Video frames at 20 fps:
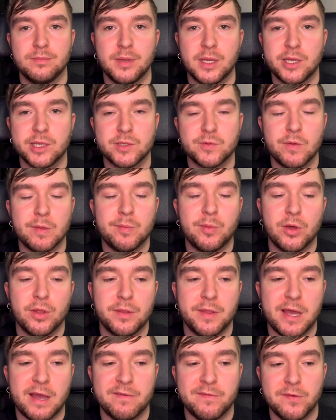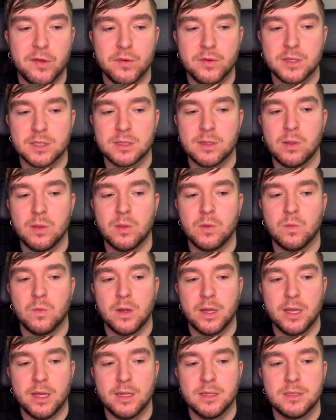Because we put that focus on the
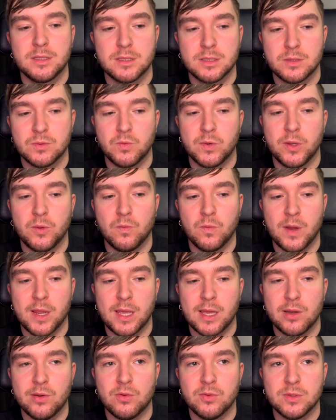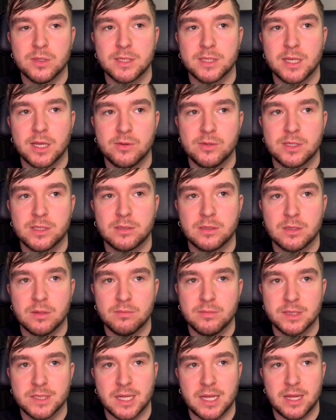words, we, we can also
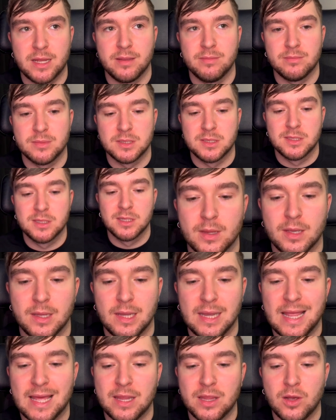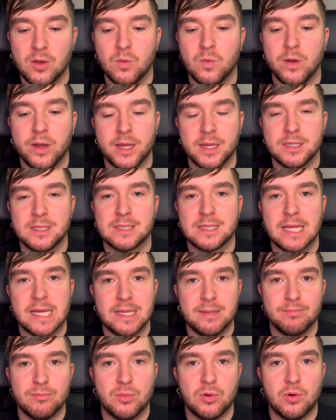sometimes let their words
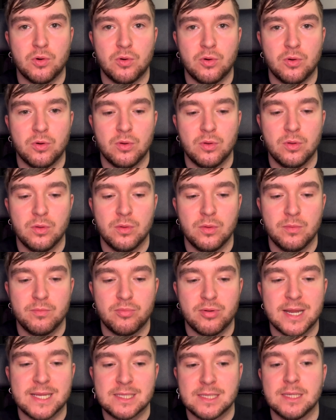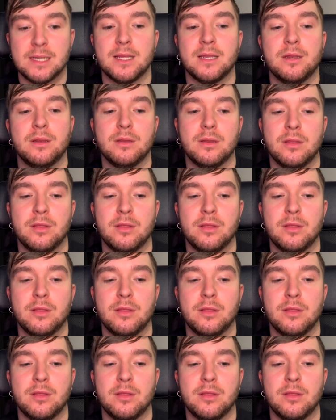take more precedent